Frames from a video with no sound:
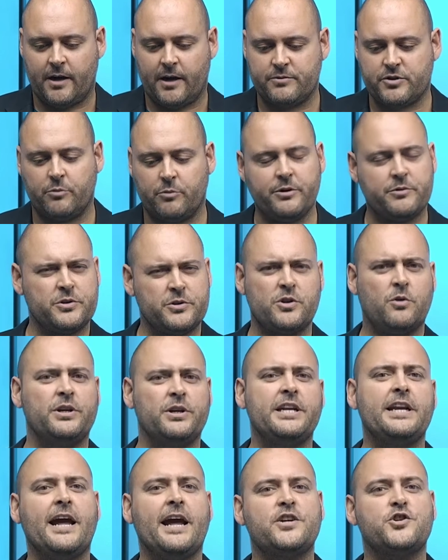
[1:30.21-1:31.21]
So it was
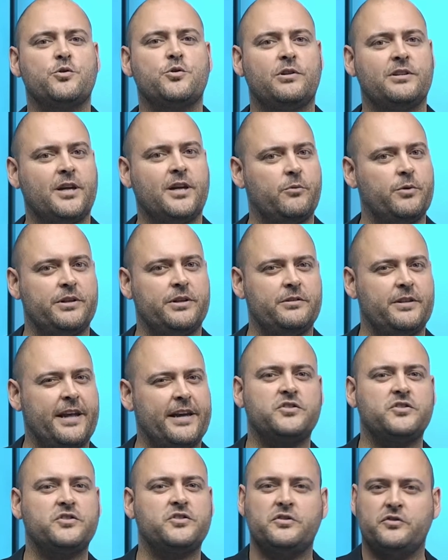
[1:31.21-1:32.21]
only natural that we'd
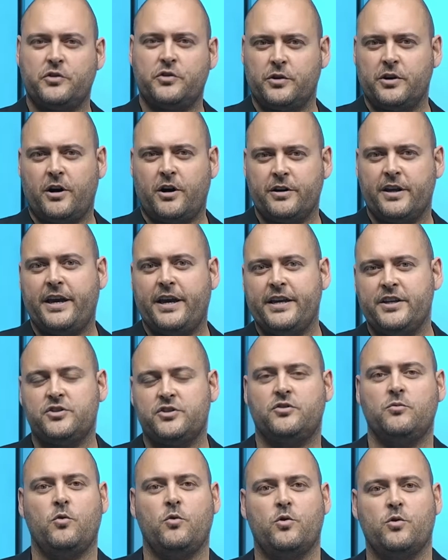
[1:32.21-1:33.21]
next turn our gaze
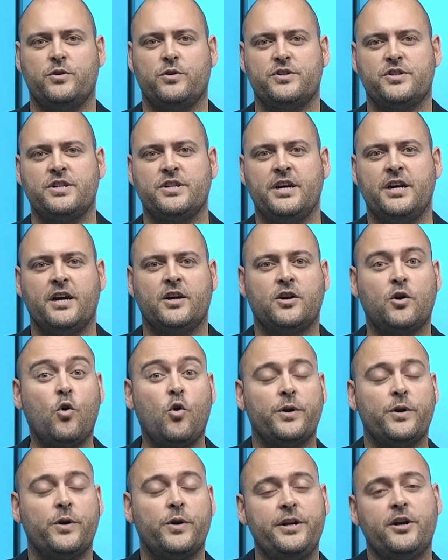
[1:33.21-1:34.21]
towards
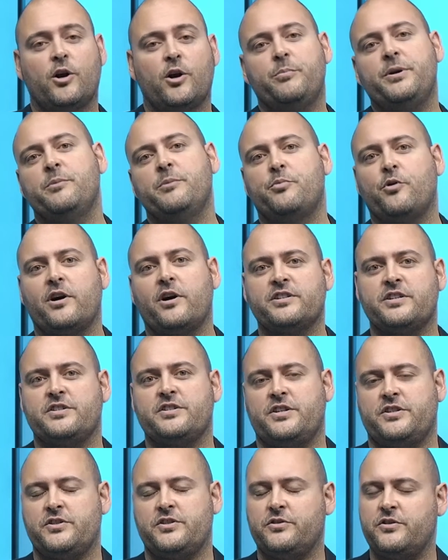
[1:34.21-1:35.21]
core ERP
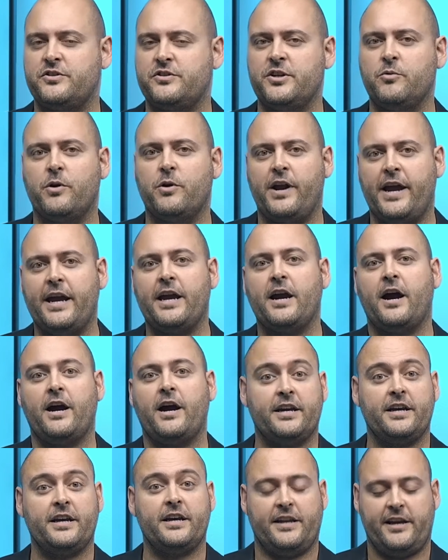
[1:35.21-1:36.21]
processes to see where
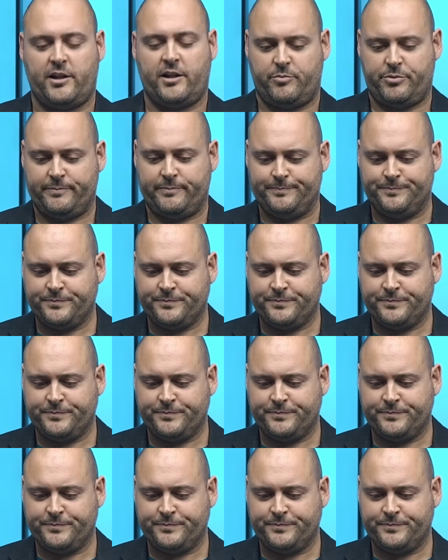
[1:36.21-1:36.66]
AI can help.